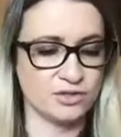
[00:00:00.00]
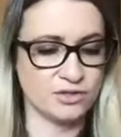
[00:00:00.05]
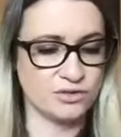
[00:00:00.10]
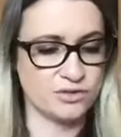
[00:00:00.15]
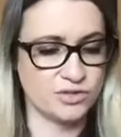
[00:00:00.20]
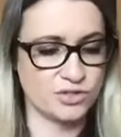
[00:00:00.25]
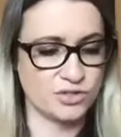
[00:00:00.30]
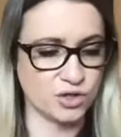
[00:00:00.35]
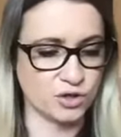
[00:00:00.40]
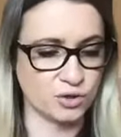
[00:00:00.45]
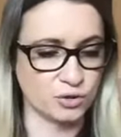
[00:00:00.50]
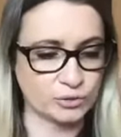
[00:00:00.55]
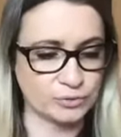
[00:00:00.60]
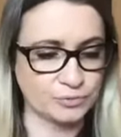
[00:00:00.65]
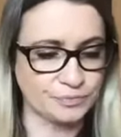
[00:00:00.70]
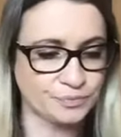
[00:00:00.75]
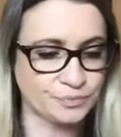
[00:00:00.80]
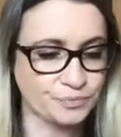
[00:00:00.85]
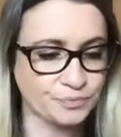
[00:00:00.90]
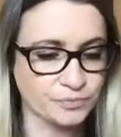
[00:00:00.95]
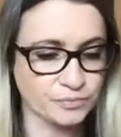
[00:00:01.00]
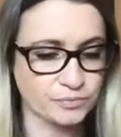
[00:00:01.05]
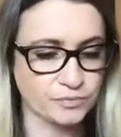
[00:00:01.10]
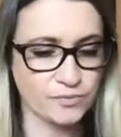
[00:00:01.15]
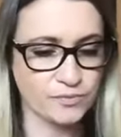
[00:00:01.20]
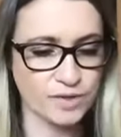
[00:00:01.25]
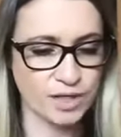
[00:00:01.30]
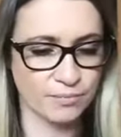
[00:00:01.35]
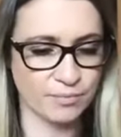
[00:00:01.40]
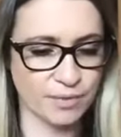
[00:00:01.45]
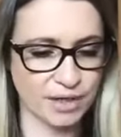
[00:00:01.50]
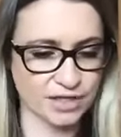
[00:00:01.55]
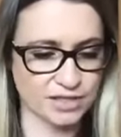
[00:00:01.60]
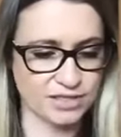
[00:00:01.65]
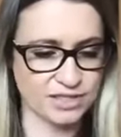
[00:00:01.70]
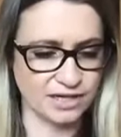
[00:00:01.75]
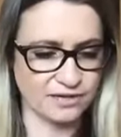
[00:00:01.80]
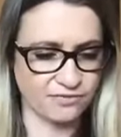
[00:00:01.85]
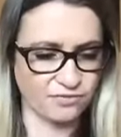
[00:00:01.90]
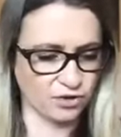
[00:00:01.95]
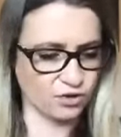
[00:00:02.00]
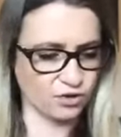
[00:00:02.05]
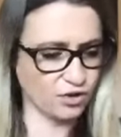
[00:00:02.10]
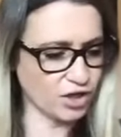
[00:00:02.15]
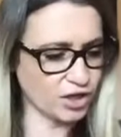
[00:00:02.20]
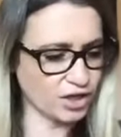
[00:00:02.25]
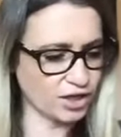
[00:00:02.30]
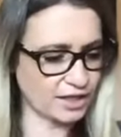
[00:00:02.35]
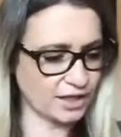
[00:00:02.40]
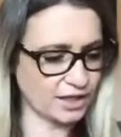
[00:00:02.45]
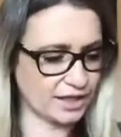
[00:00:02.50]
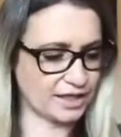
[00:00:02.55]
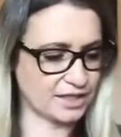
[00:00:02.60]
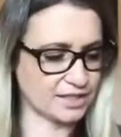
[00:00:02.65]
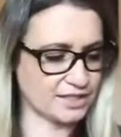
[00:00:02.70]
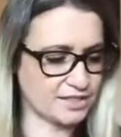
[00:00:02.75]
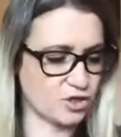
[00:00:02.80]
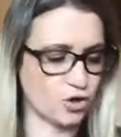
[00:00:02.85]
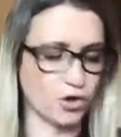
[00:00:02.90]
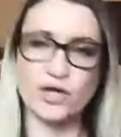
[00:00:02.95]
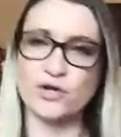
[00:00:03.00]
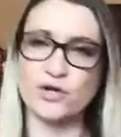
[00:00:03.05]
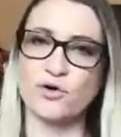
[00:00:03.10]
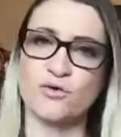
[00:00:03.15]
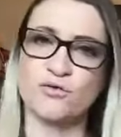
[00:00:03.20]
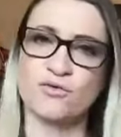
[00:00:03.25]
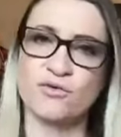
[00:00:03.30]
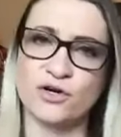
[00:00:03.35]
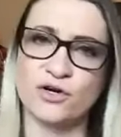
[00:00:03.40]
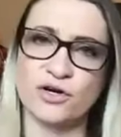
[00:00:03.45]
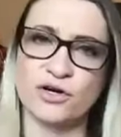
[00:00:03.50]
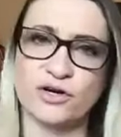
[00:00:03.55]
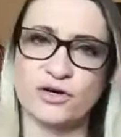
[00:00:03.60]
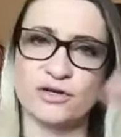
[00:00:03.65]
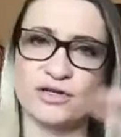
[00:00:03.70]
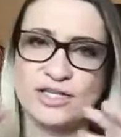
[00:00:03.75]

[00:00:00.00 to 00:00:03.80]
So because if you look, like it's going over,